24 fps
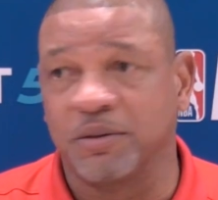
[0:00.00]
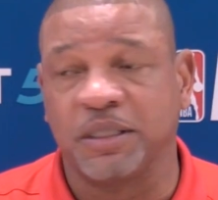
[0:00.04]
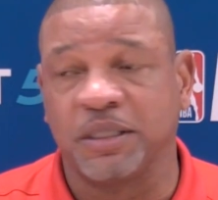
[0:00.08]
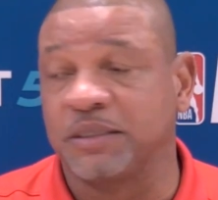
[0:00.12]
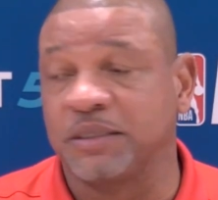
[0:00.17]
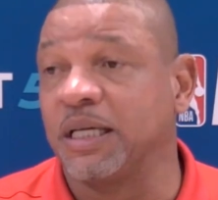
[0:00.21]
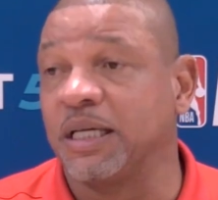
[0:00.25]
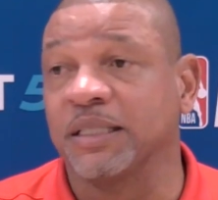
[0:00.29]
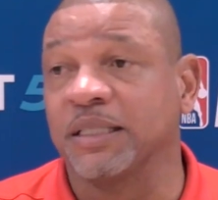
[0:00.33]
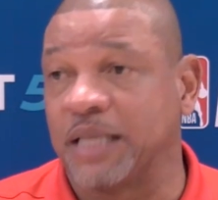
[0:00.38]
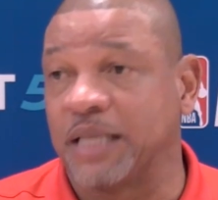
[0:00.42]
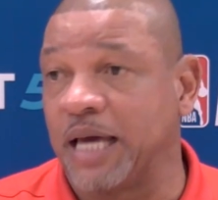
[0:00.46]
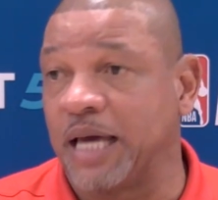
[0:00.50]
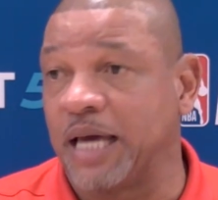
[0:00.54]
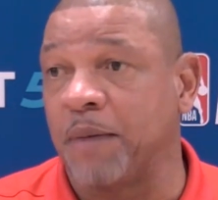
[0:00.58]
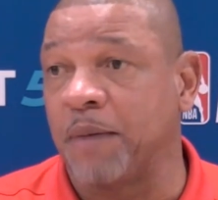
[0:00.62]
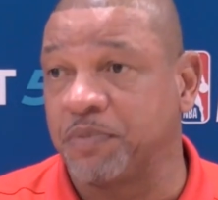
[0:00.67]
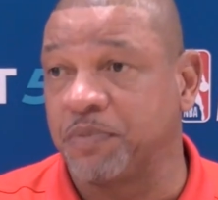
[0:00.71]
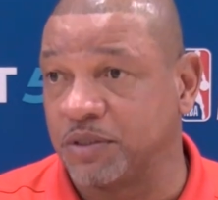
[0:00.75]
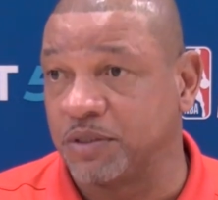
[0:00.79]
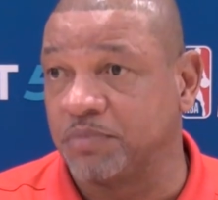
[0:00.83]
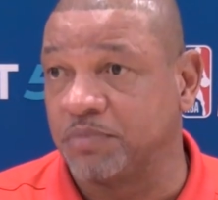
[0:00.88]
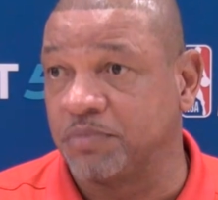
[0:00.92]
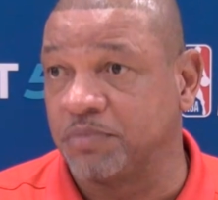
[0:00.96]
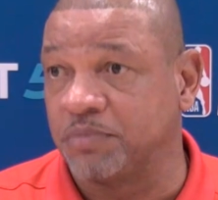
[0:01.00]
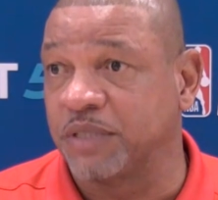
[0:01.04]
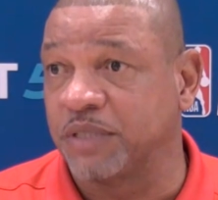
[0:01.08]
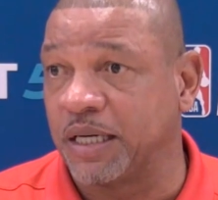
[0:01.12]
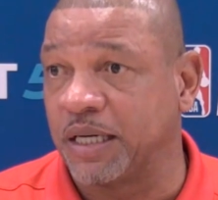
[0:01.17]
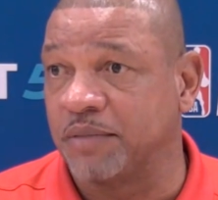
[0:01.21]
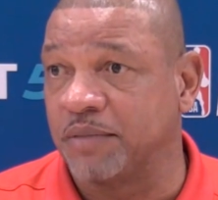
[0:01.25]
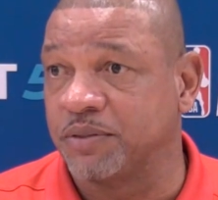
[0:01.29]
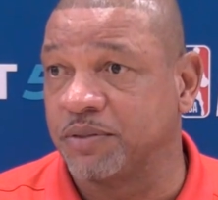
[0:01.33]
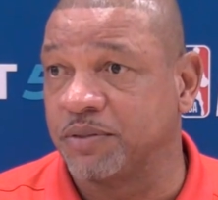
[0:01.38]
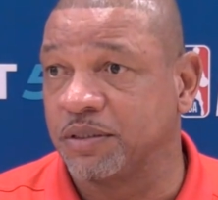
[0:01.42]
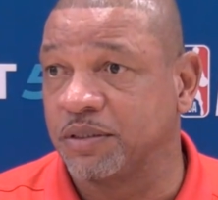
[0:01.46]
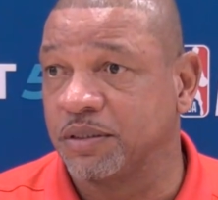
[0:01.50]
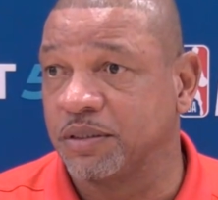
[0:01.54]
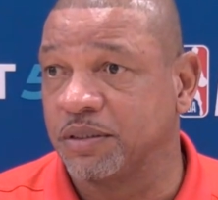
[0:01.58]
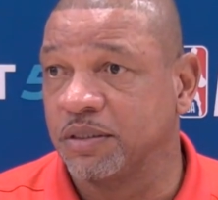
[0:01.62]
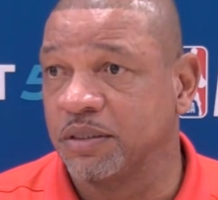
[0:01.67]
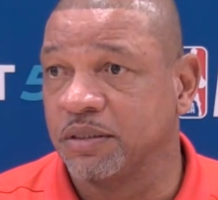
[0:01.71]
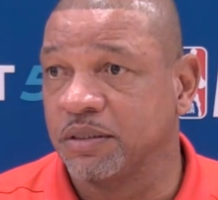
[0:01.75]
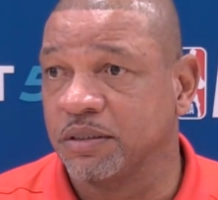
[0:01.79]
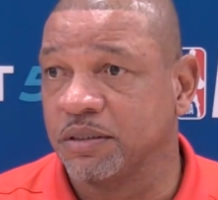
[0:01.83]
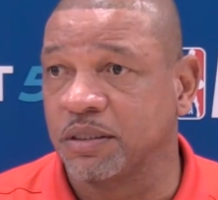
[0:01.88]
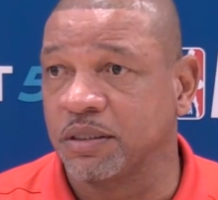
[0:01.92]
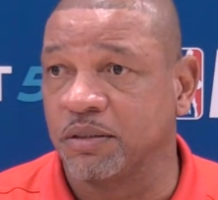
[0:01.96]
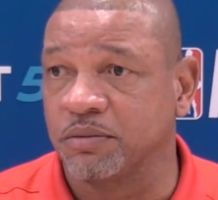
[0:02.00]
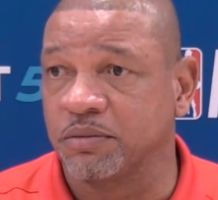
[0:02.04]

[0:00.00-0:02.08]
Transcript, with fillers: you know, it does happen sometimes.